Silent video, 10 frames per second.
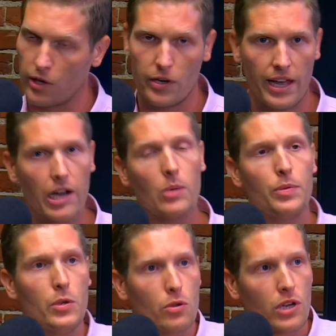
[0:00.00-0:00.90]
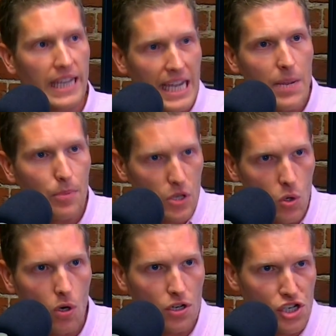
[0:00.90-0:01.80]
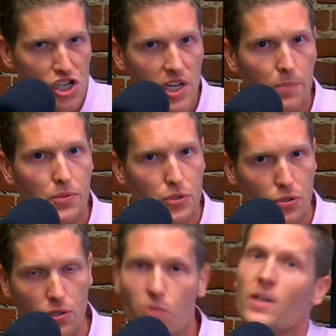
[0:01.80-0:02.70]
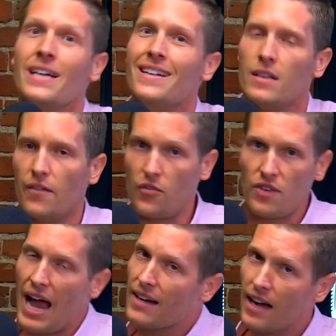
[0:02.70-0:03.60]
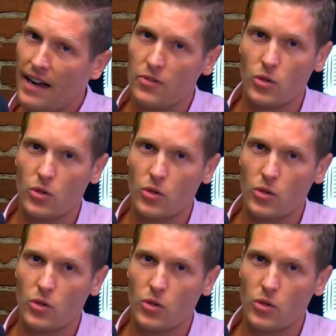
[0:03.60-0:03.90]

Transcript: for you to help you keep your ship true. If you've not gone